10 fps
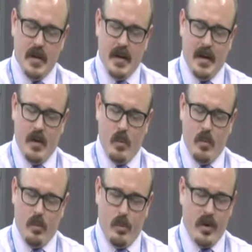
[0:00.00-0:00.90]

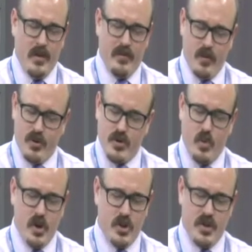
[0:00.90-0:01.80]
one of the first
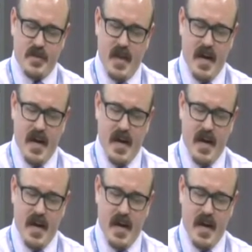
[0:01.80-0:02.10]
questions I